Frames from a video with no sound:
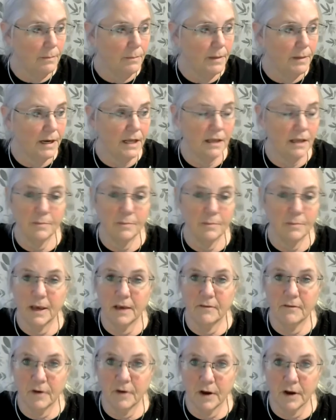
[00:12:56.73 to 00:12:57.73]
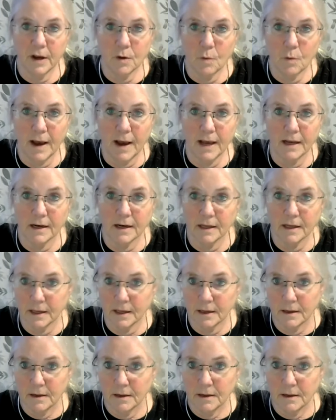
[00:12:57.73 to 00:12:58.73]
but he's speaking very
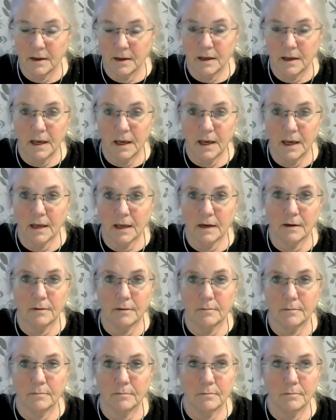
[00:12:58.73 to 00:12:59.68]
quietly and